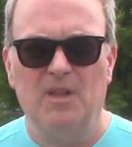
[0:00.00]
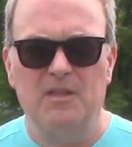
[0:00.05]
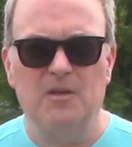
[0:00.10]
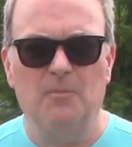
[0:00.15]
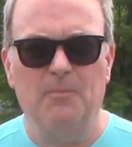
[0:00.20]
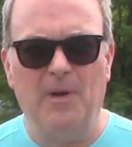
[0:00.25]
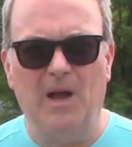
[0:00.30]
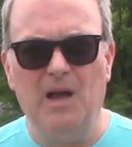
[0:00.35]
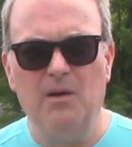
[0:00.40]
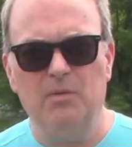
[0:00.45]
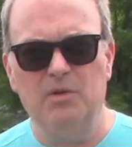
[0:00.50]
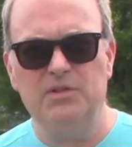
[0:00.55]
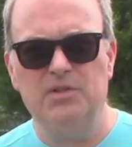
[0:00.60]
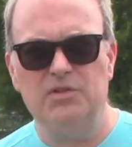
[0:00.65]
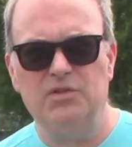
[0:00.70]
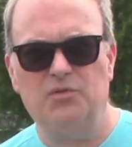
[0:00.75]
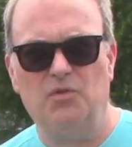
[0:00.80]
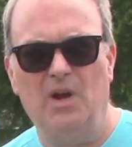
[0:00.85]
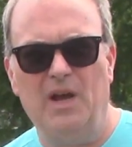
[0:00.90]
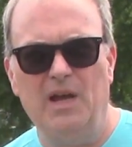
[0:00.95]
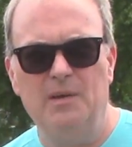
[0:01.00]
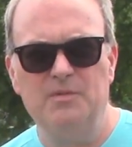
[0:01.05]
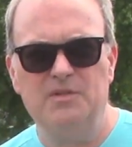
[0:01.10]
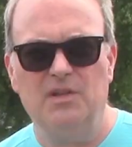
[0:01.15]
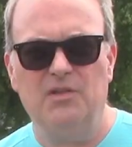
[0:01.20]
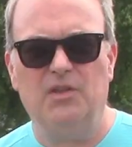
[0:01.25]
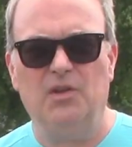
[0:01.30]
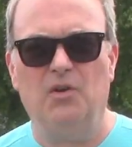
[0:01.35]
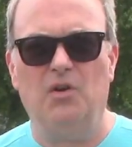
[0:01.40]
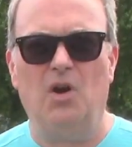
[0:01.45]
The Bible describes
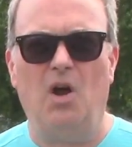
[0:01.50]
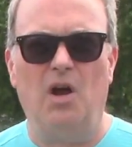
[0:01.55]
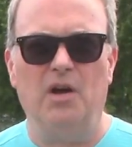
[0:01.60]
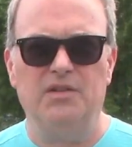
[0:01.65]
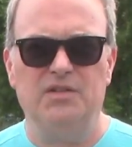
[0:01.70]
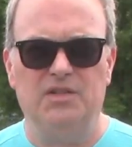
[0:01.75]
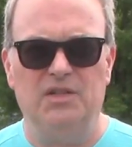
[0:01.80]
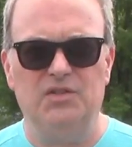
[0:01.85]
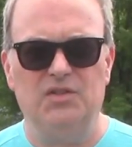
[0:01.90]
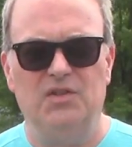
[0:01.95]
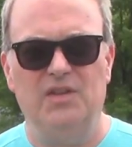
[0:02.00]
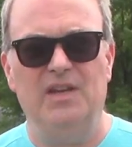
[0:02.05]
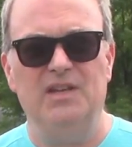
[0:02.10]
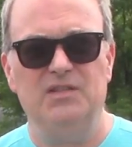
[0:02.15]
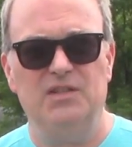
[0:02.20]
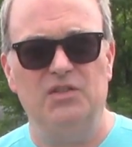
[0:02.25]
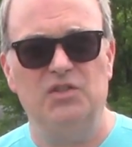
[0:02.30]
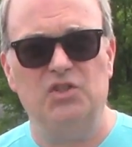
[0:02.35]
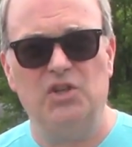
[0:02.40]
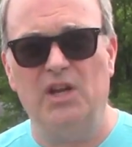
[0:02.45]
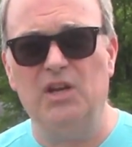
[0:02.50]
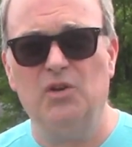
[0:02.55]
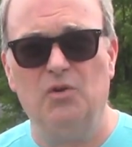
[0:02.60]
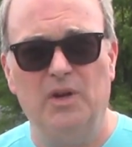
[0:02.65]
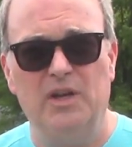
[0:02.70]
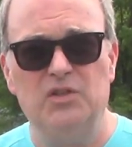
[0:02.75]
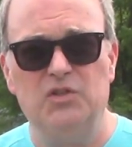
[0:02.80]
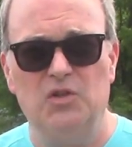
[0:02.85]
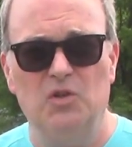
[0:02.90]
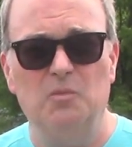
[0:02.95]
that there are such things as
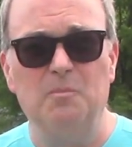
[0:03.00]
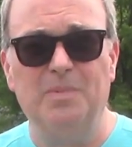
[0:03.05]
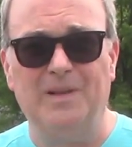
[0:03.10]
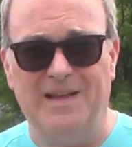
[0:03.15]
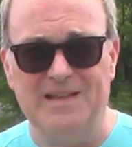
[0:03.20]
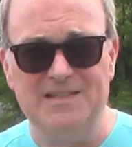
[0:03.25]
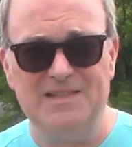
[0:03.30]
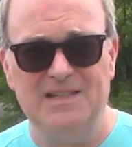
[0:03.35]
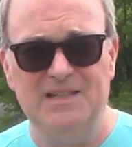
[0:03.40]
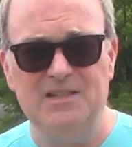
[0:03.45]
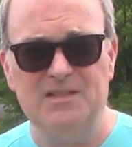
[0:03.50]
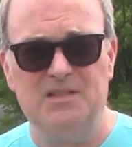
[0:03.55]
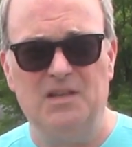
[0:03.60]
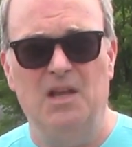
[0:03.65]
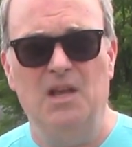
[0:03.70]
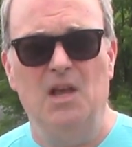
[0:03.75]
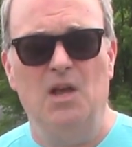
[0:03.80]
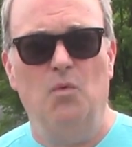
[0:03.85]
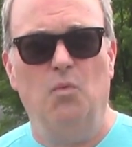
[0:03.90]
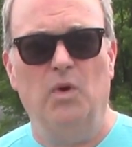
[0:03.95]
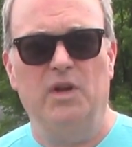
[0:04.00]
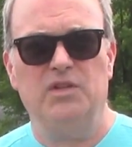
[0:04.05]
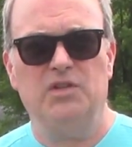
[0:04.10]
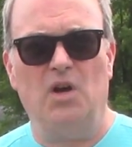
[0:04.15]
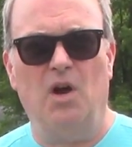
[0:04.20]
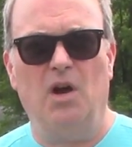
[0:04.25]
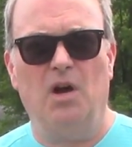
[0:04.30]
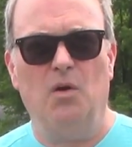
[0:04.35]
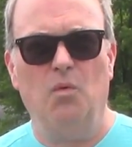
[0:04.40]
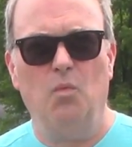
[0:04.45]
generational blessings, which
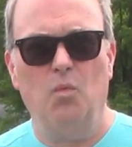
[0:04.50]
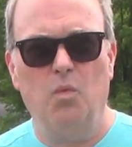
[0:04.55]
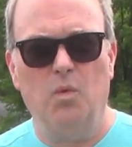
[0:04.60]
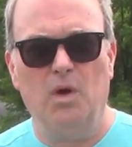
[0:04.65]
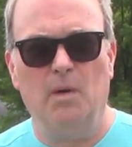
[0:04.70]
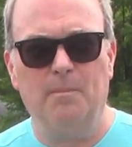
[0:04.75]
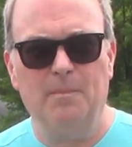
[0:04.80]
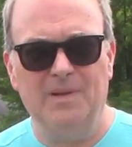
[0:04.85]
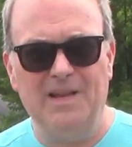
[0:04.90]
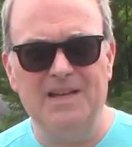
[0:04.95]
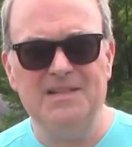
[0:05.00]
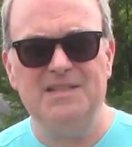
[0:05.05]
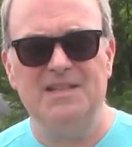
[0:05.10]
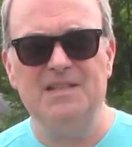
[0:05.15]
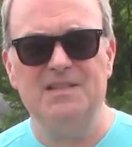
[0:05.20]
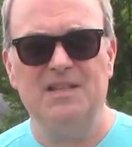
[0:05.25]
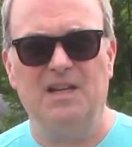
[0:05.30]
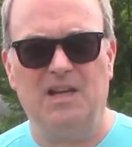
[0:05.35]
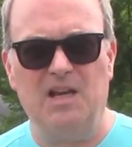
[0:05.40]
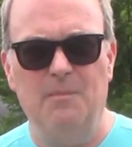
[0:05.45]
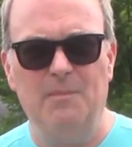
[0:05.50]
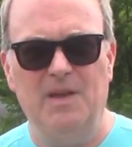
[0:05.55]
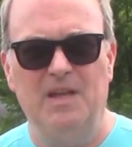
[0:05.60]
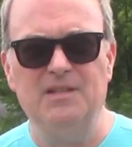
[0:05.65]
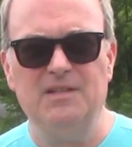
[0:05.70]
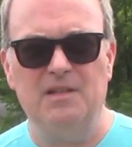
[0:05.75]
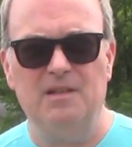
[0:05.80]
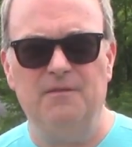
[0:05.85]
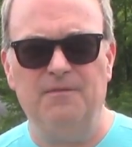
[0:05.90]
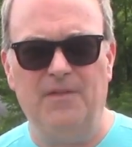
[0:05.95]
are blessings that come
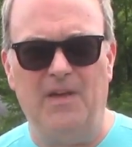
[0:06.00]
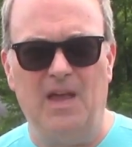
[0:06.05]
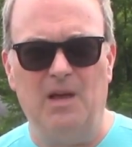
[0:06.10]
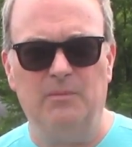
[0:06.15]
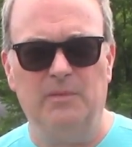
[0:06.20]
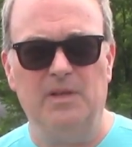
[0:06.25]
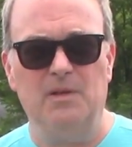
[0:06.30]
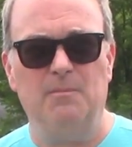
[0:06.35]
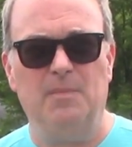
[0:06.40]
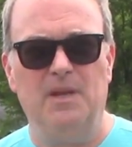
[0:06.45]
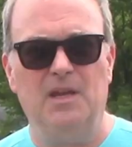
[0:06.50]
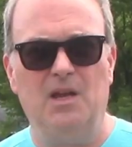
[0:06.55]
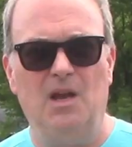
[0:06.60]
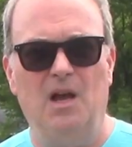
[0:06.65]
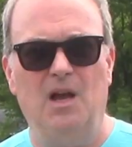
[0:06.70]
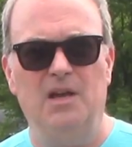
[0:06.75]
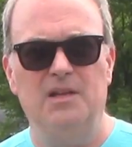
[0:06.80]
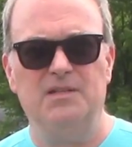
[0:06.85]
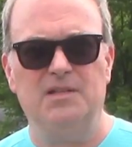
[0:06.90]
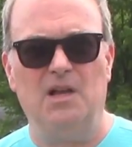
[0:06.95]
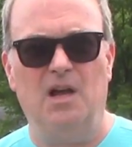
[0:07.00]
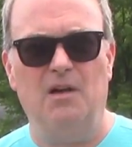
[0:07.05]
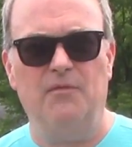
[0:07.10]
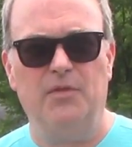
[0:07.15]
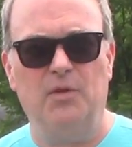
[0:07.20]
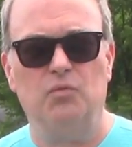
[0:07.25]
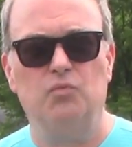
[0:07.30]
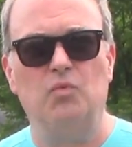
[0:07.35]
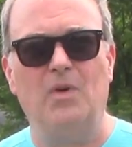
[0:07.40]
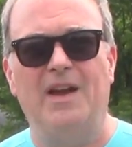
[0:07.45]
into the family because of
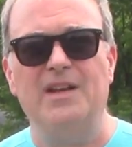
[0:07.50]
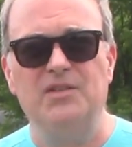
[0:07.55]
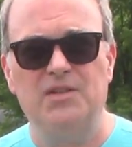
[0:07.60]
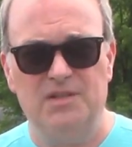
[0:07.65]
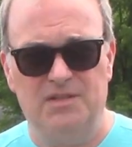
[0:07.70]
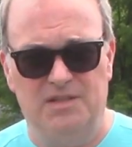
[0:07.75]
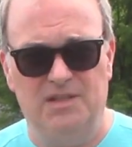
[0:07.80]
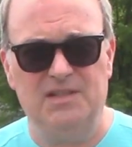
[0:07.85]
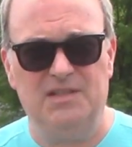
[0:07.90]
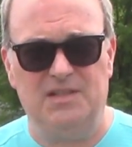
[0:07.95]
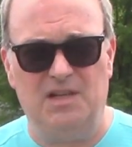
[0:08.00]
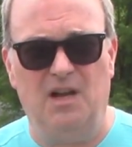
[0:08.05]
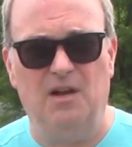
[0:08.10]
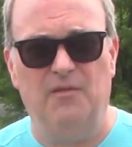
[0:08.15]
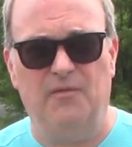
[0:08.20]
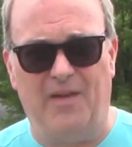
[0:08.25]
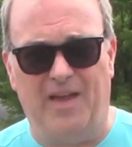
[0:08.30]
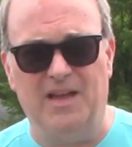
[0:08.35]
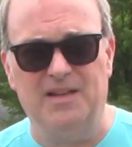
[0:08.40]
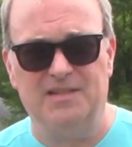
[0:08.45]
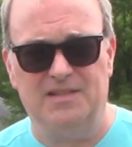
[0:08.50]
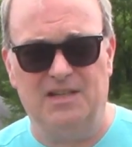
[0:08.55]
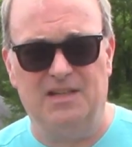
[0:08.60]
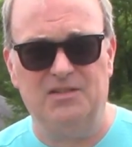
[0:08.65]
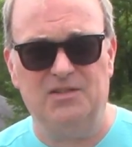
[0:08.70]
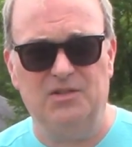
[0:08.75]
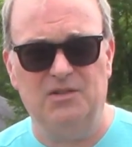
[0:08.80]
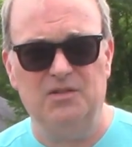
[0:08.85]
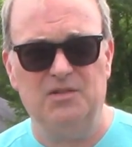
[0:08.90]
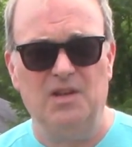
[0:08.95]
the righteousness of
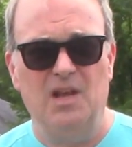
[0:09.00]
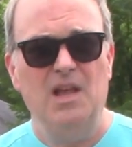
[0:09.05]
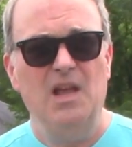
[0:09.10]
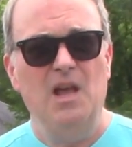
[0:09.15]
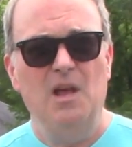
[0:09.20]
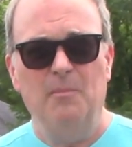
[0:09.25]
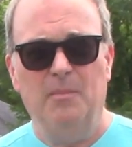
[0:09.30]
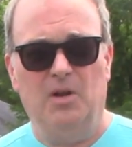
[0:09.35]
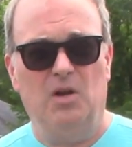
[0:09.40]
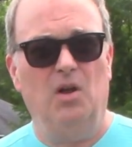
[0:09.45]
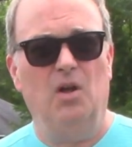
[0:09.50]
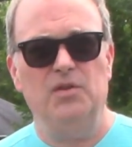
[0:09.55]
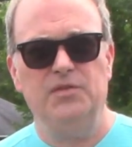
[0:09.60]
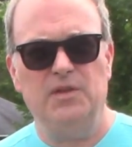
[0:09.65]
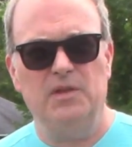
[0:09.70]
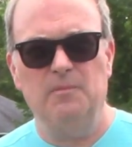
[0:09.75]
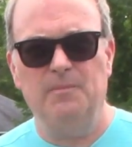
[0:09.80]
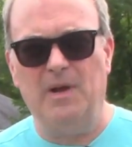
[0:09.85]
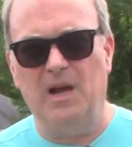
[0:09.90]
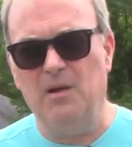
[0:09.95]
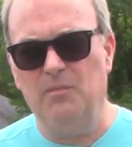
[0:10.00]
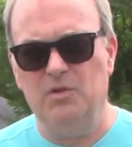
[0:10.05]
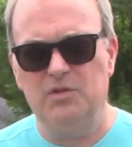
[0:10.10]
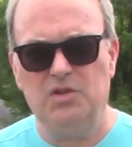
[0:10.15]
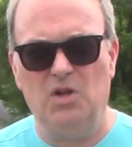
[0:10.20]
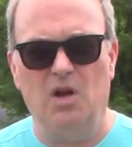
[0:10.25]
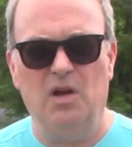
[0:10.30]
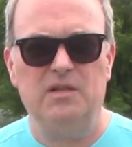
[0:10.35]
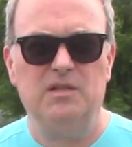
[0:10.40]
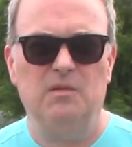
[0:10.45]
ancestors, but also the Bible
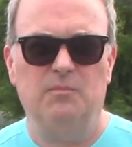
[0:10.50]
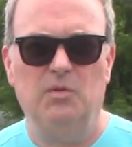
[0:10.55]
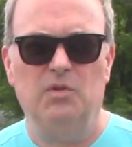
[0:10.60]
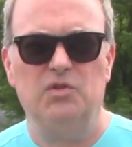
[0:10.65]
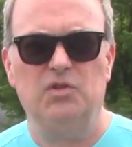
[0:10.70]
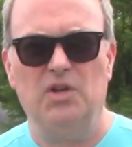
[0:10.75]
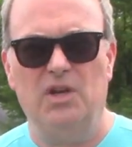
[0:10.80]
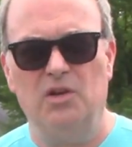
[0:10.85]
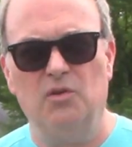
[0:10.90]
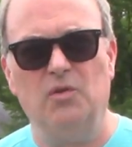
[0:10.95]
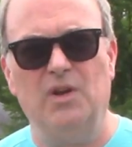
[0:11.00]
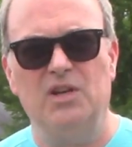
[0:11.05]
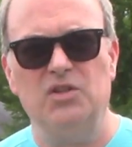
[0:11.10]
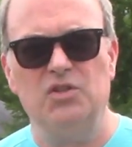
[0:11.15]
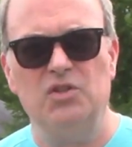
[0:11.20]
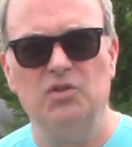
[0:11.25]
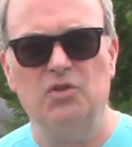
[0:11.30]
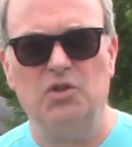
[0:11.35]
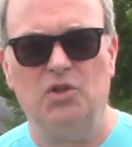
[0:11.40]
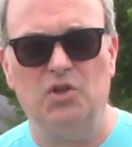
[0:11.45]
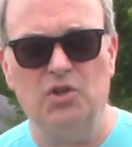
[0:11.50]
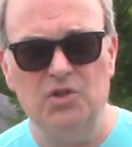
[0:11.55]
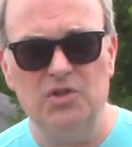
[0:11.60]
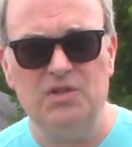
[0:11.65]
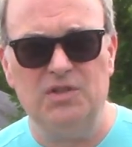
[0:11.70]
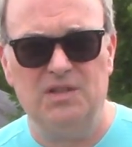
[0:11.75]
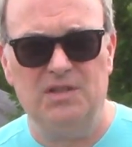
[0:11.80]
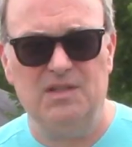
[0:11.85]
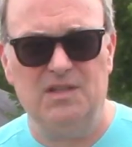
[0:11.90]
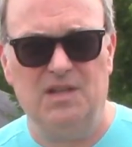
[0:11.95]
talks about generational
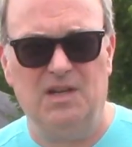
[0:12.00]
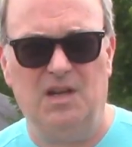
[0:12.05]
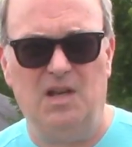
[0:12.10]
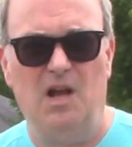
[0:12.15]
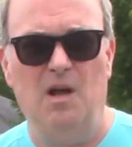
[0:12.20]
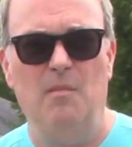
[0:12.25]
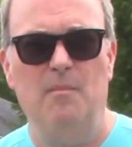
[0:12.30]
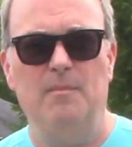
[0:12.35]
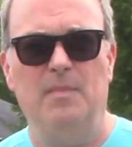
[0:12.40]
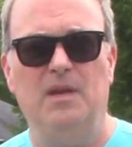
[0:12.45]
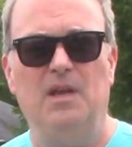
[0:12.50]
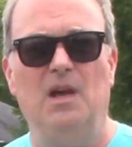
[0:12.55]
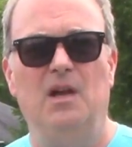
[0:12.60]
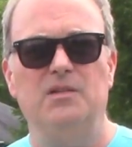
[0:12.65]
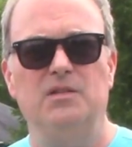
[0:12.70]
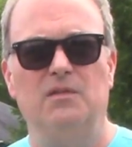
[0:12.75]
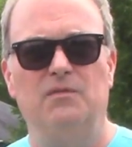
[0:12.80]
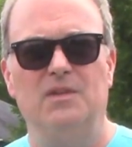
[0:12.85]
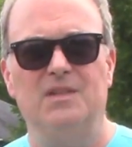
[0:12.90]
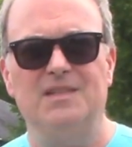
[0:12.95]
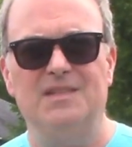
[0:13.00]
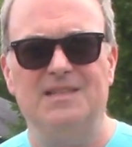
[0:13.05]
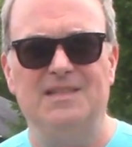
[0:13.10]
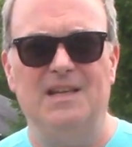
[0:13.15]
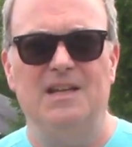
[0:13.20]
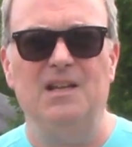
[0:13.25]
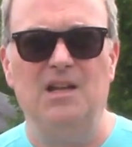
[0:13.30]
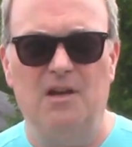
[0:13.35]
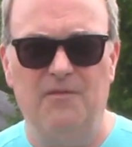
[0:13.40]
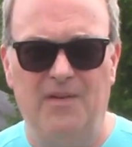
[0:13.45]
curses that come because of the
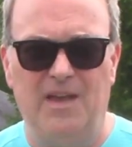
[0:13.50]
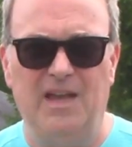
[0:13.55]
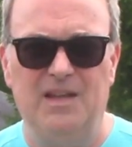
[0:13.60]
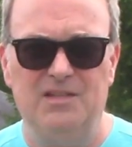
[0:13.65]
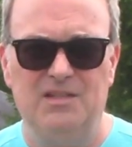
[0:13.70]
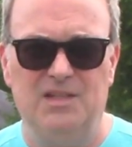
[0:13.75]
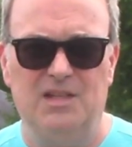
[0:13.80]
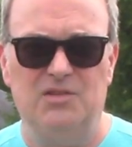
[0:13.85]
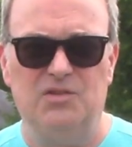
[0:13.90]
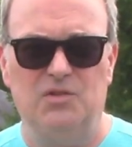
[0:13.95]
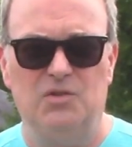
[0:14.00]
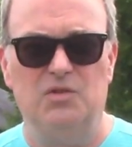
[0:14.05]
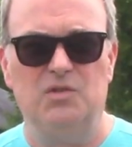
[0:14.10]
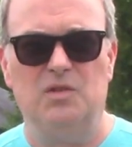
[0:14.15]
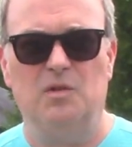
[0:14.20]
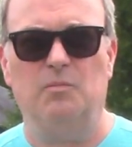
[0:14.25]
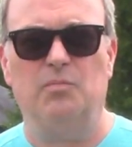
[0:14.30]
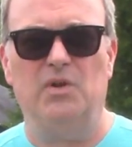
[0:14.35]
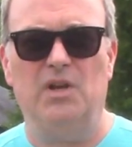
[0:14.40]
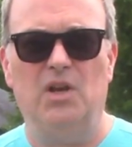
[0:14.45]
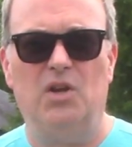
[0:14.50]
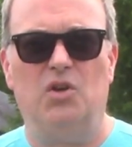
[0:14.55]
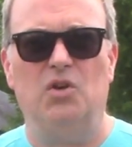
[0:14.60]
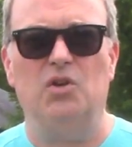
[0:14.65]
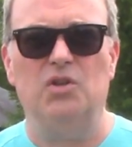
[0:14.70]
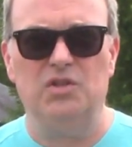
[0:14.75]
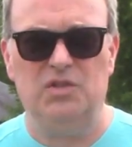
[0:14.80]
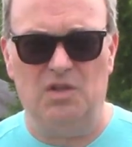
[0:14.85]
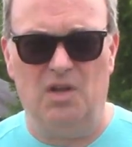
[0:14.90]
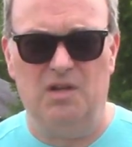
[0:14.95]
sin of ancestors to bring a
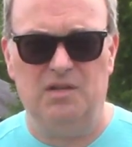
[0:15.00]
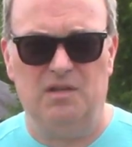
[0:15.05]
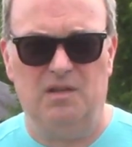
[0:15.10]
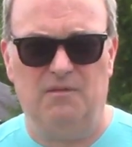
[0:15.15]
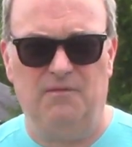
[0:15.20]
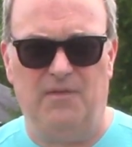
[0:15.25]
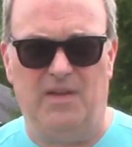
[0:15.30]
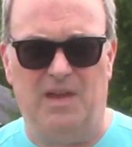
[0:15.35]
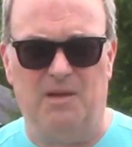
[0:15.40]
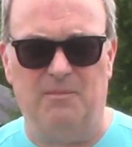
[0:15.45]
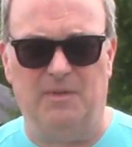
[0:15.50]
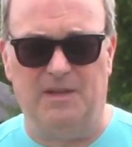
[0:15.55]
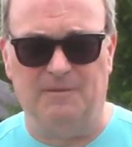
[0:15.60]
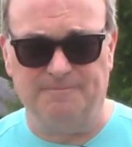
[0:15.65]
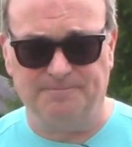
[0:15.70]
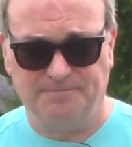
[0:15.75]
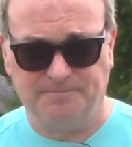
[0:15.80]
curse onto the family.